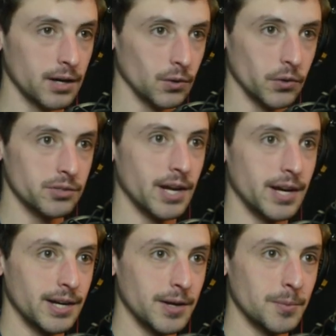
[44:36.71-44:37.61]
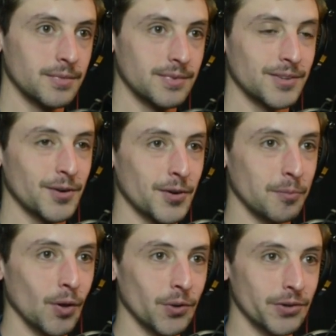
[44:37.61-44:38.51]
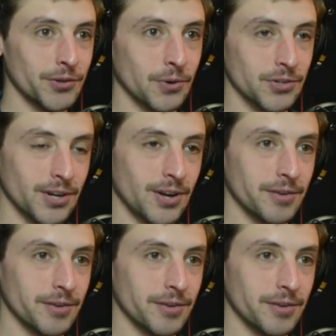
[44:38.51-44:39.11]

They're not going to lose A&M. They're going to blow their doors off.